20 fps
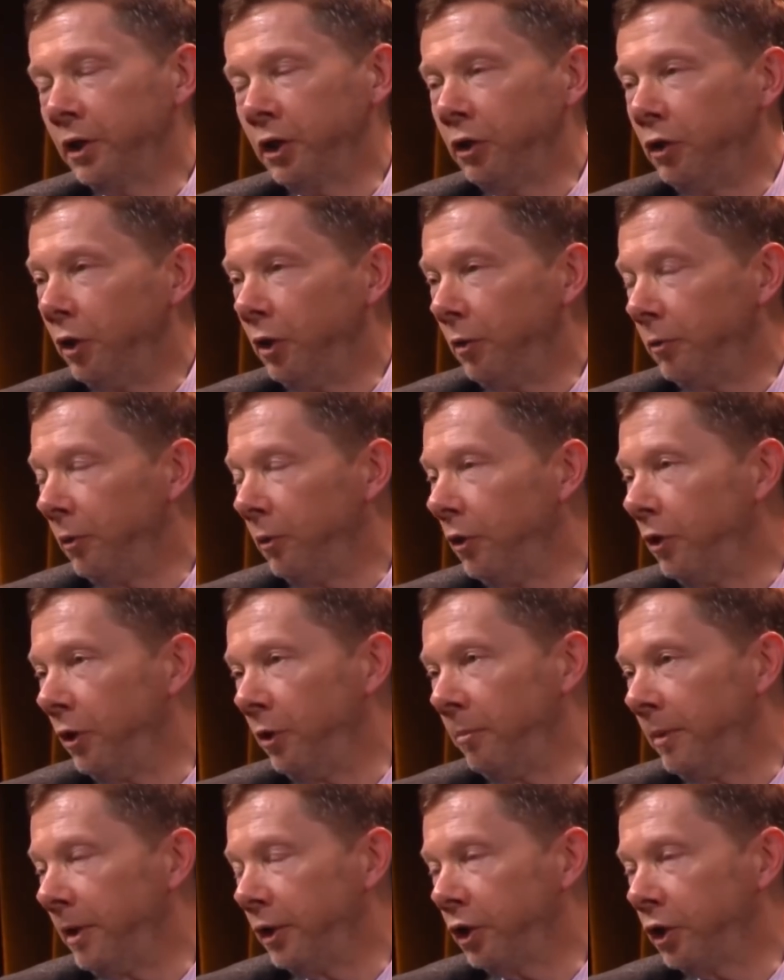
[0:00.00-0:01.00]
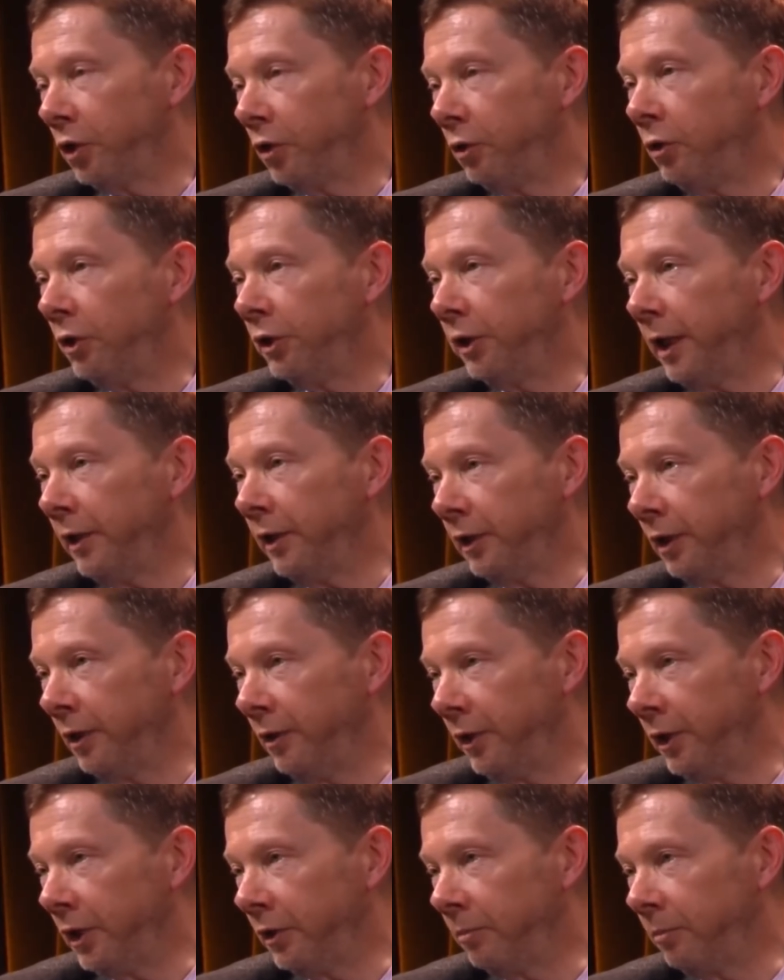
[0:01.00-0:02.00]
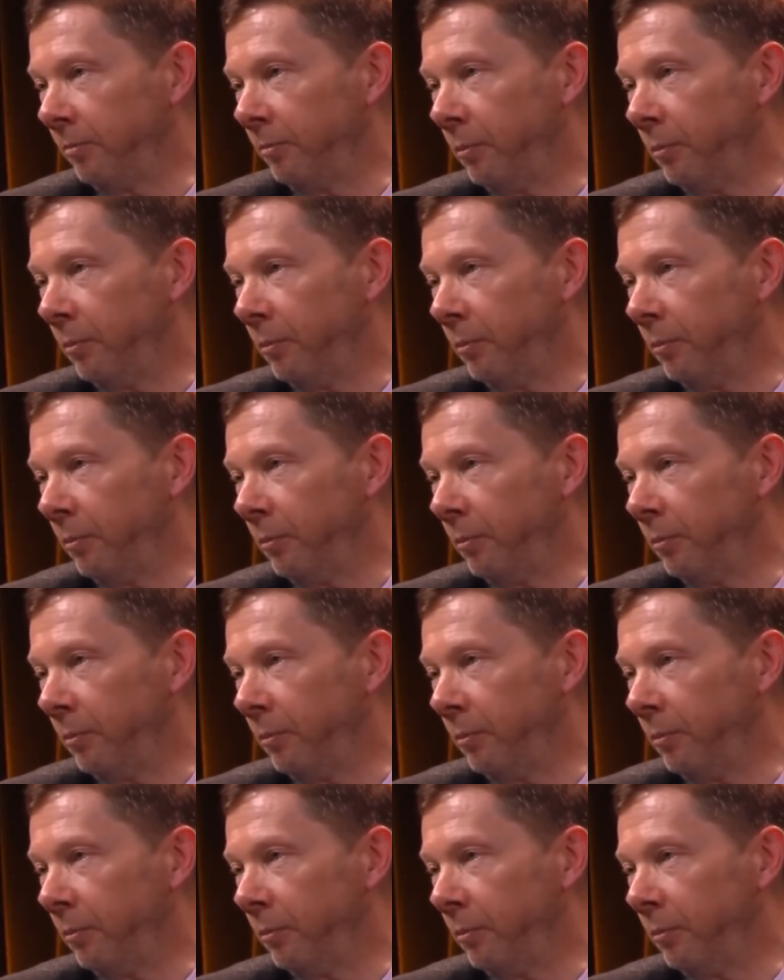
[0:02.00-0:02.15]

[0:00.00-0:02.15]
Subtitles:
not much thought, as in this,